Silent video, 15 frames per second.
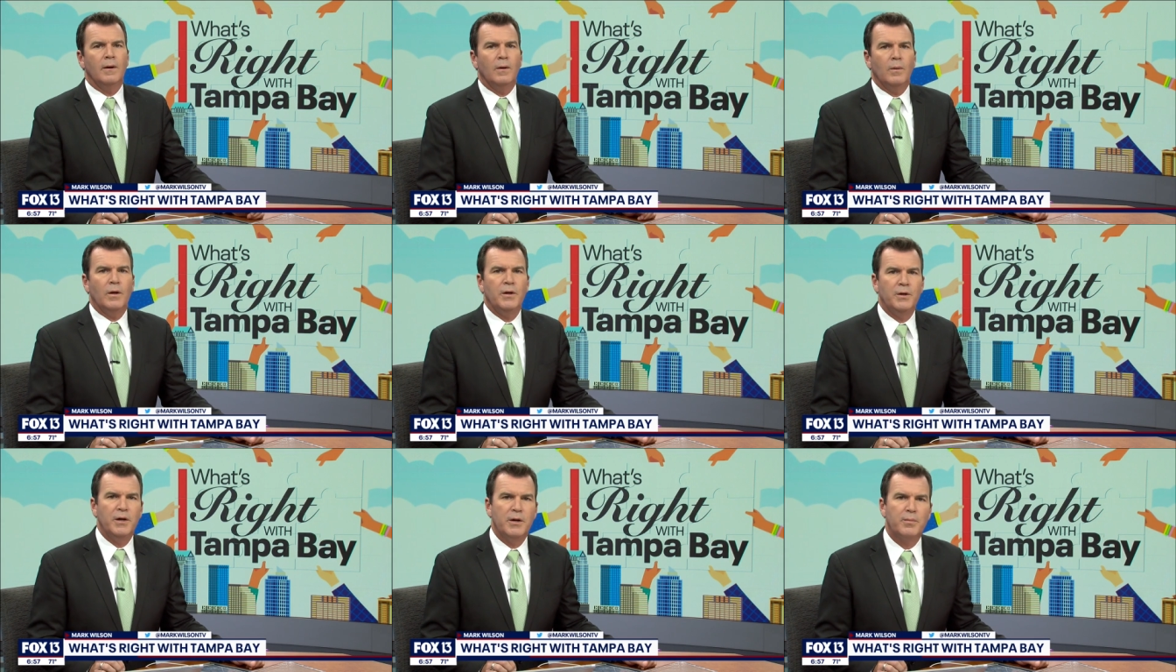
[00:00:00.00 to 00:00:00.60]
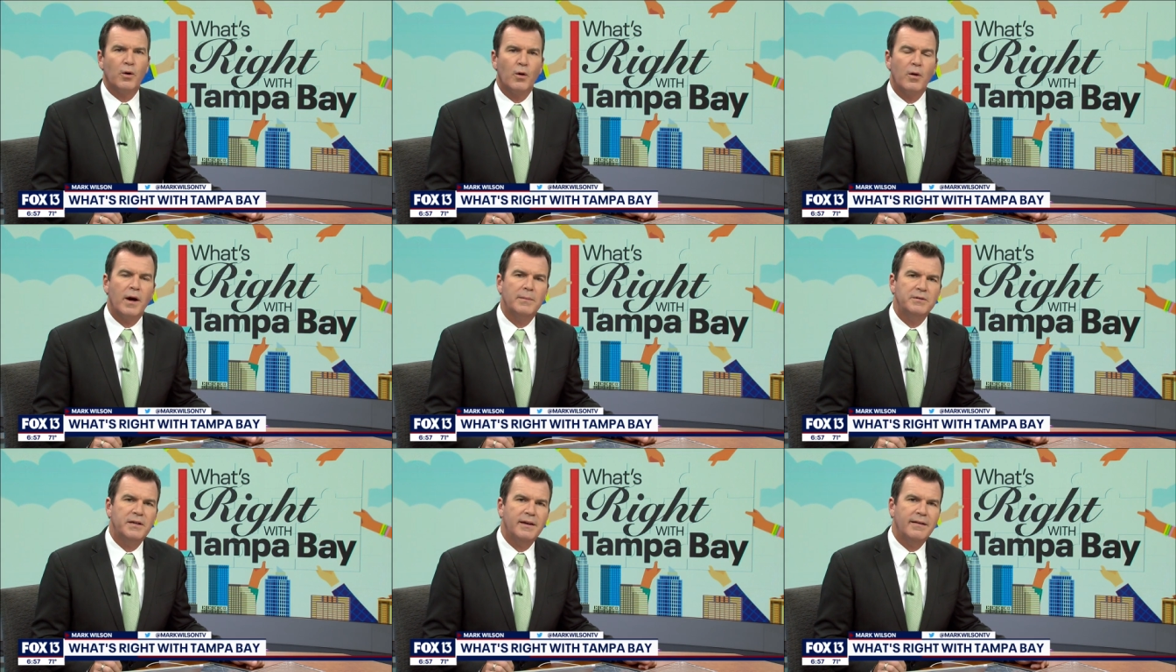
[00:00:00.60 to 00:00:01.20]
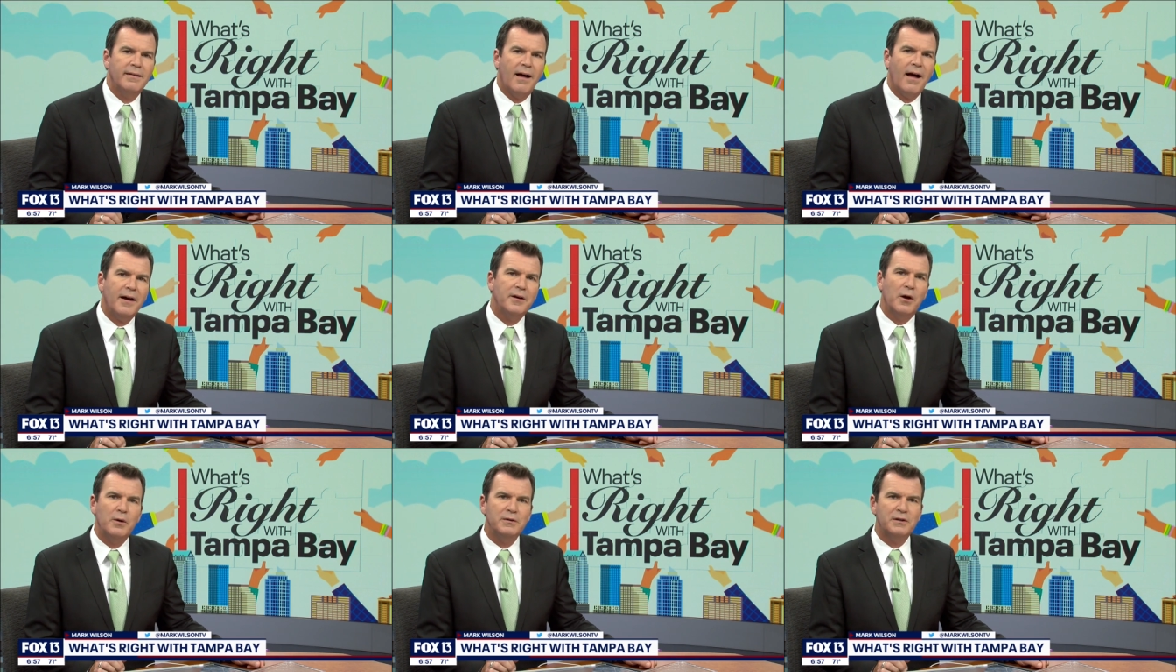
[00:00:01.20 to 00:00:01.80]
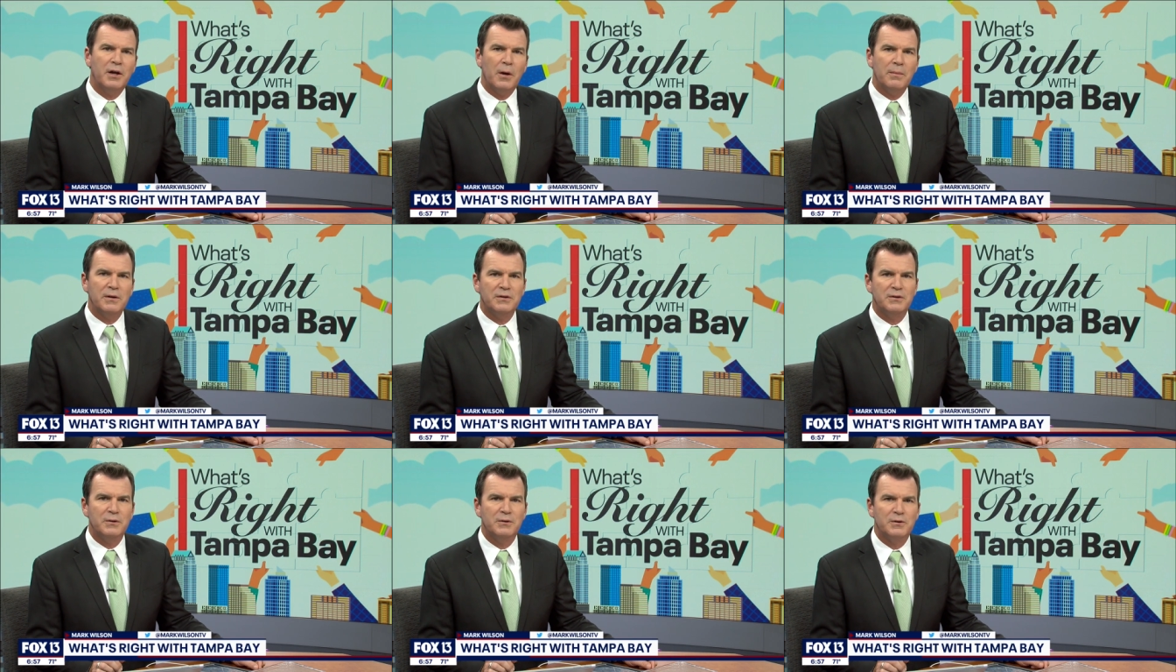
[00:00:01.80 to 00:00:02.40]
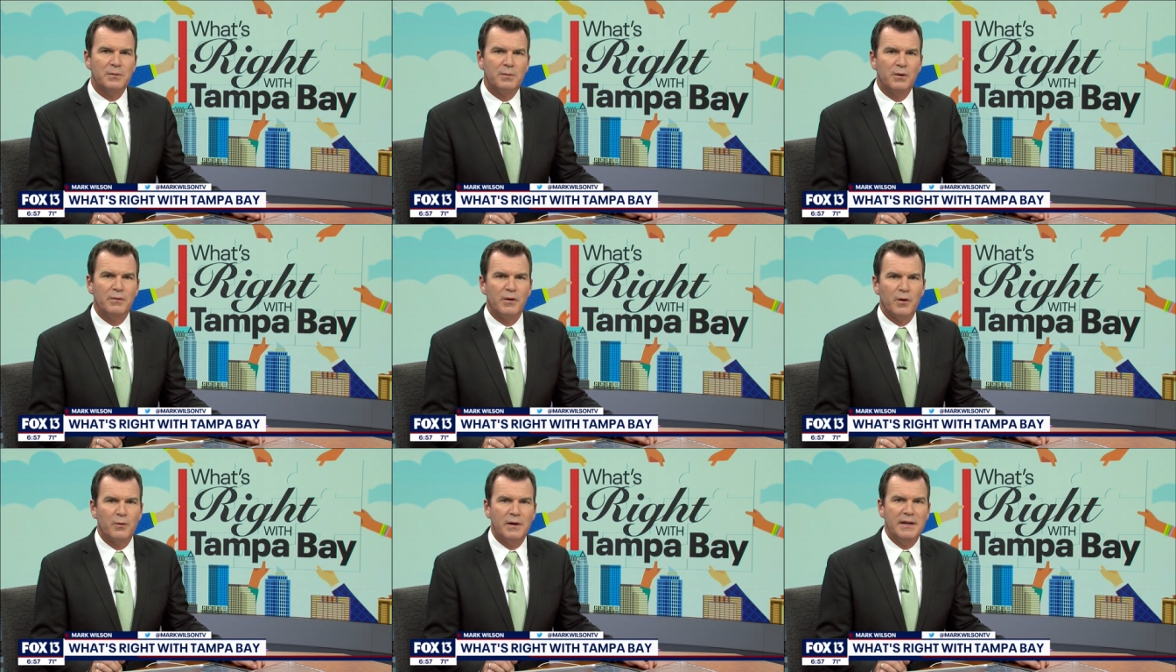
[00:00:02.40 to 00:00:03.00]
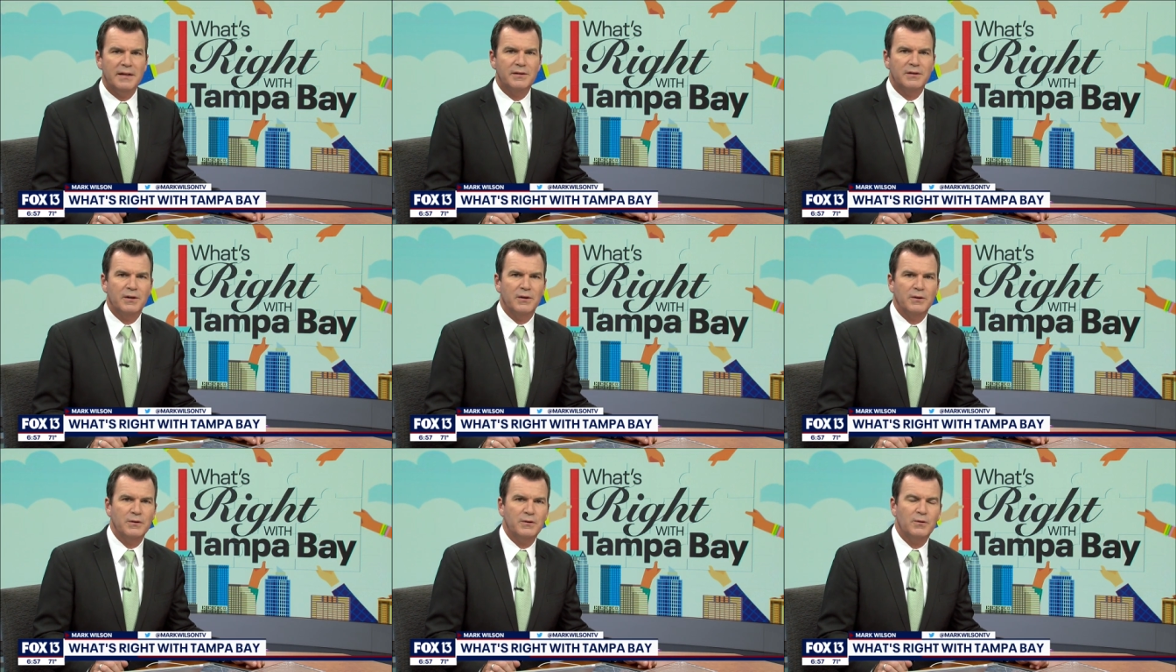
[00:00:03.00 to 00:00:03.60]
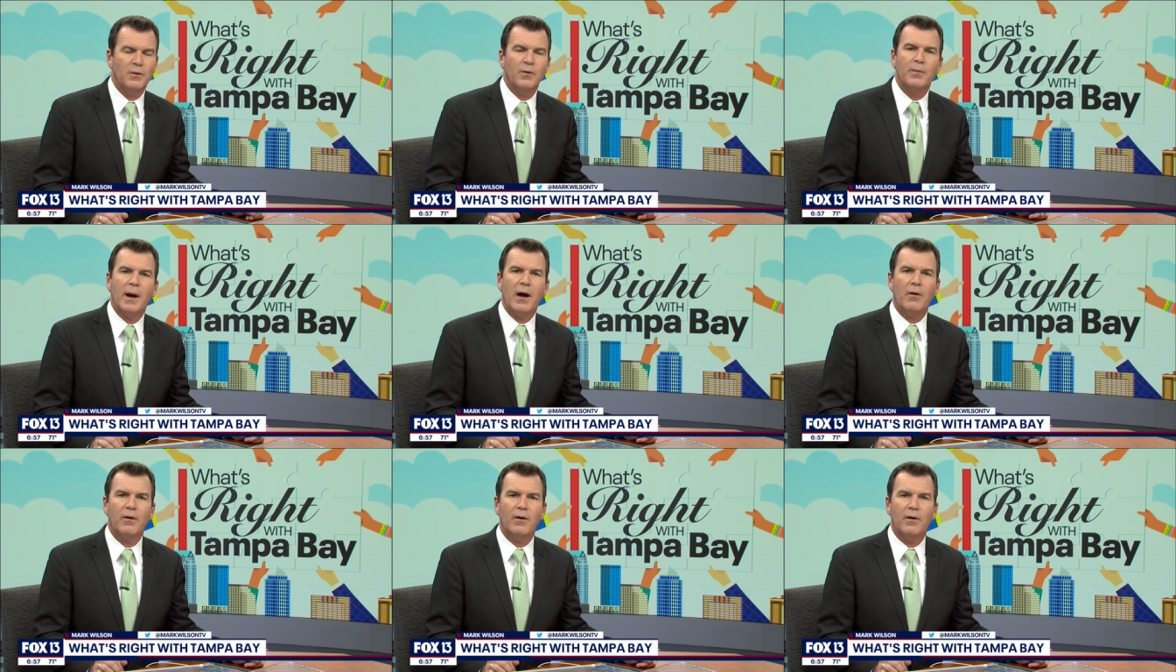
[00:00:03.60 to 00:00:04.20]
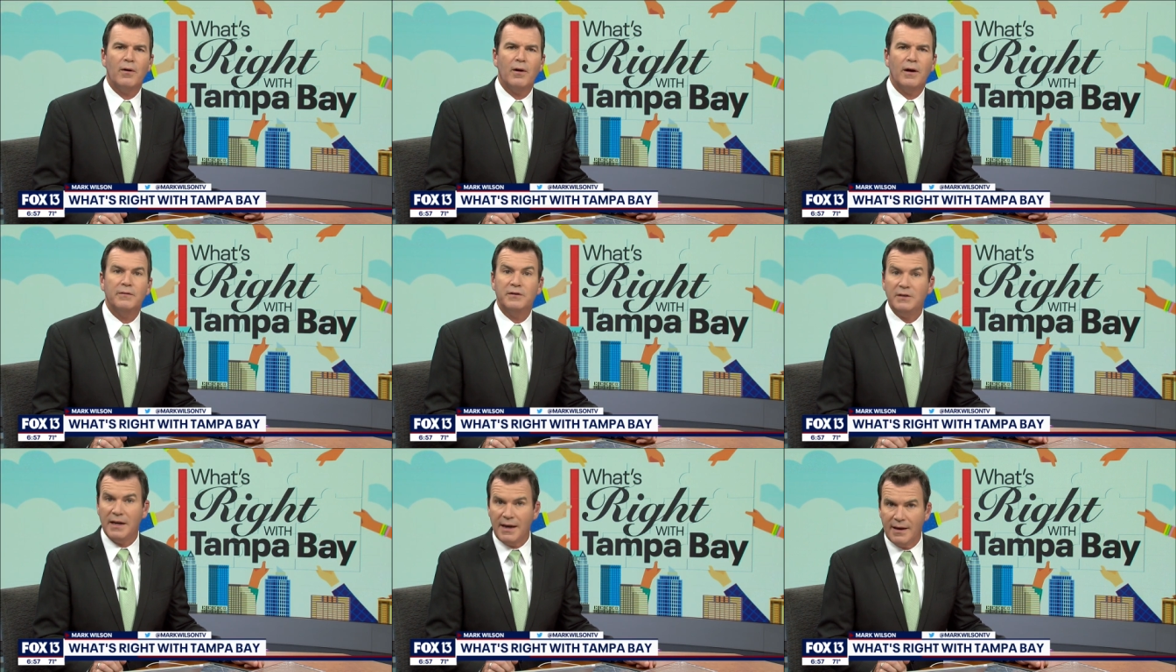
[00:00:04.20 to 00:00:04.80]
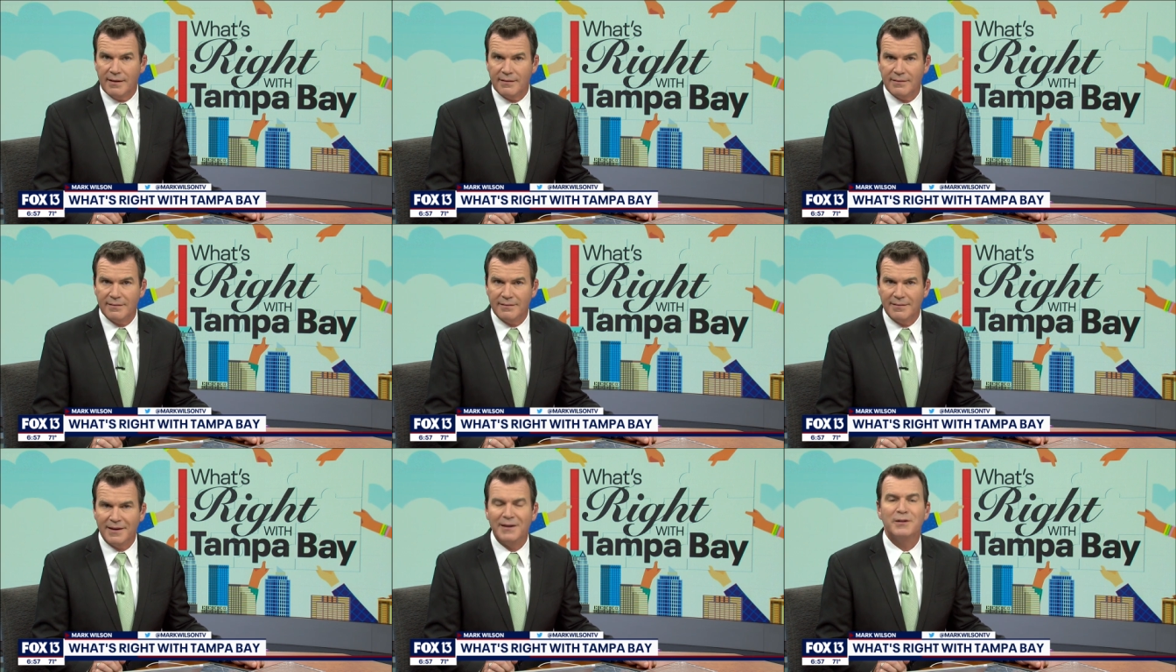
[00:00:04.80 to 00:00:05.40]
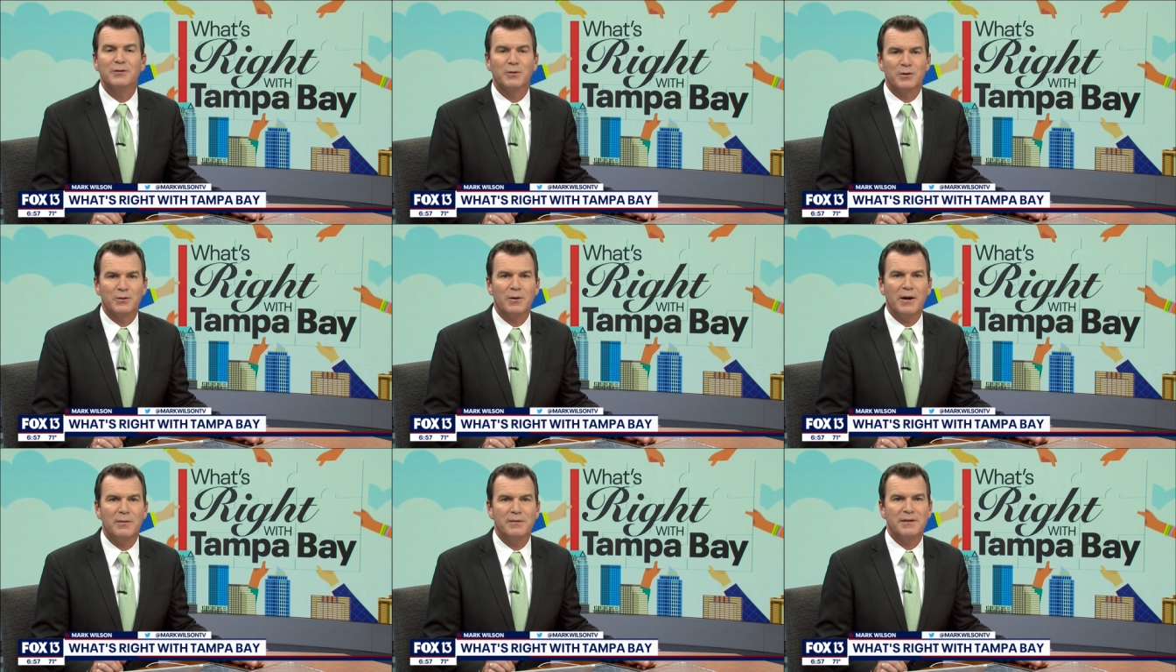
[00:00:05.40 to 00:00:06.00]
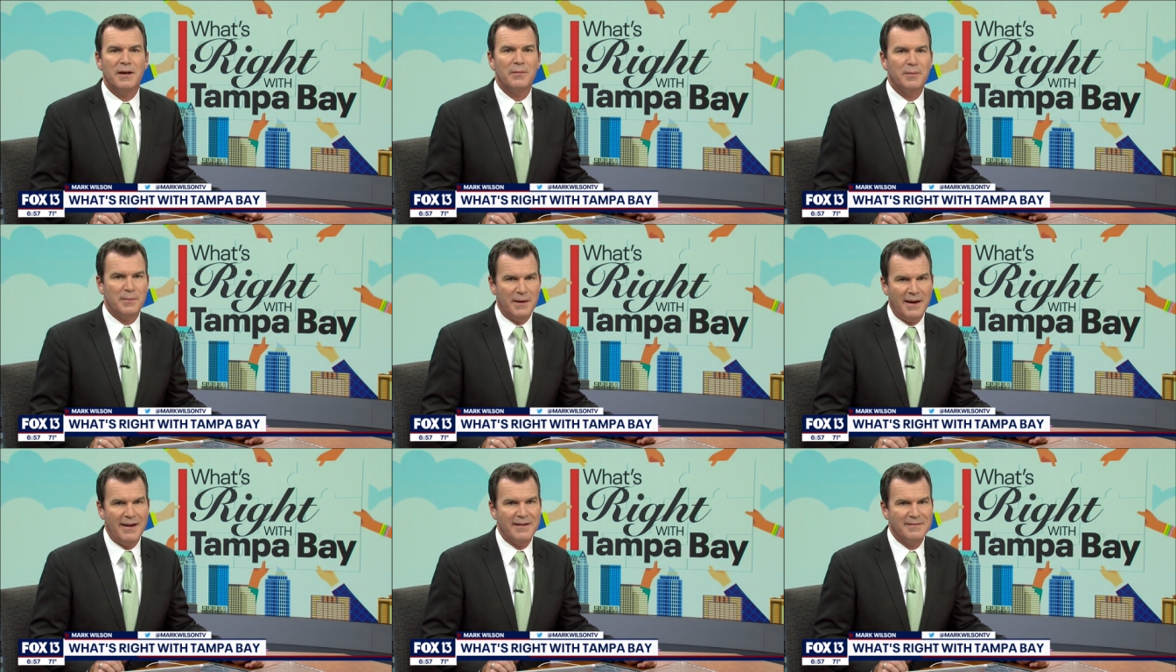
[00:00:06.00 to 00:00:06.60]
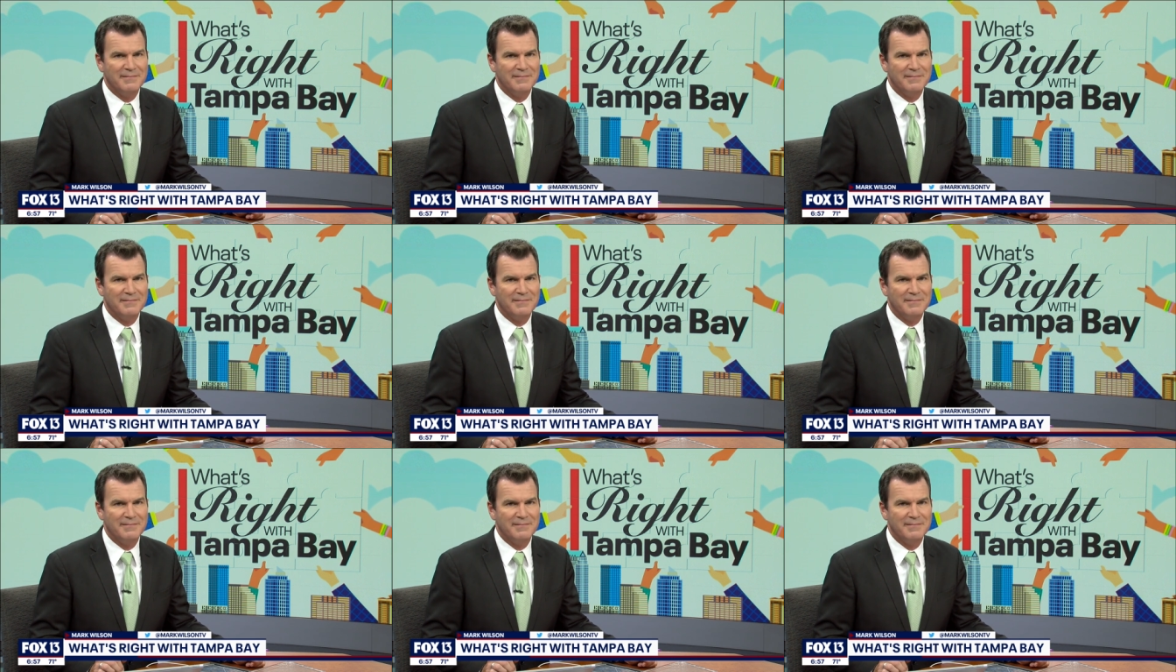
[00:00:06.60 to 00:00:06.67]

Well, unique programs hitting the high notes, helping students improve their reading skills through the power of singing. And it's what's right with Tampa Bay.